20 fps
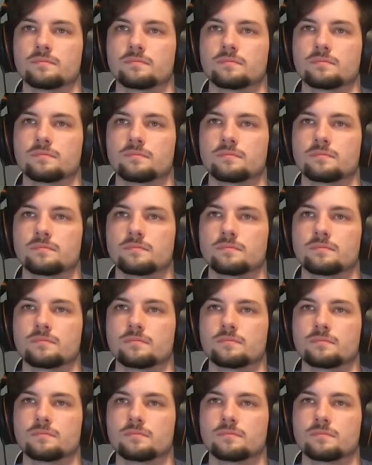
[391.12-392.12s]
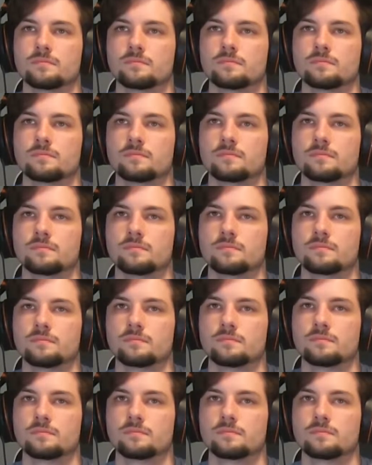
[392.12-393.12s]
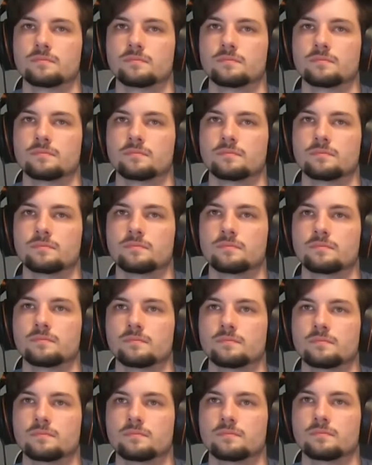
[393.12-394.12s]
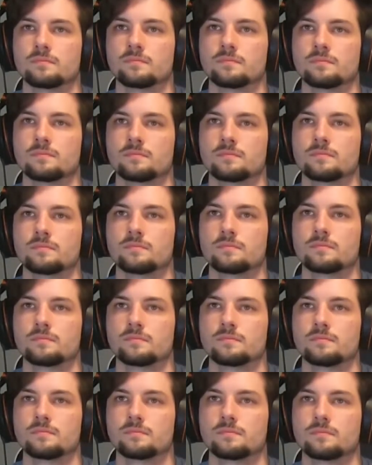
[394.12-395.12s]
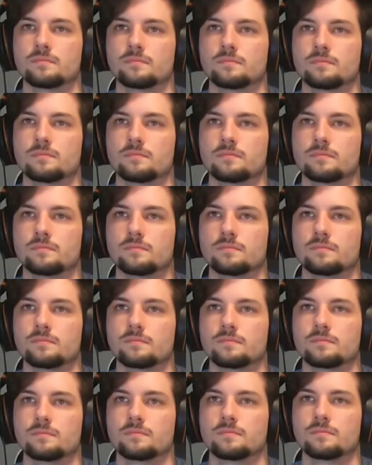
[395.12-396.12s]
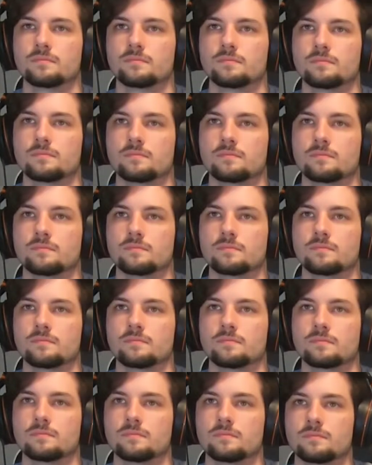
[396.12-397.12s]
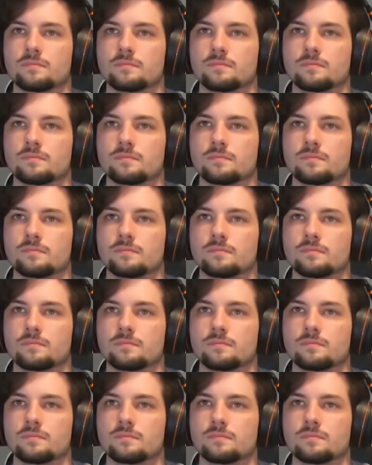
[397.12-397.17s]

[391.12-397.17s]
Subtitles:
(not speaking)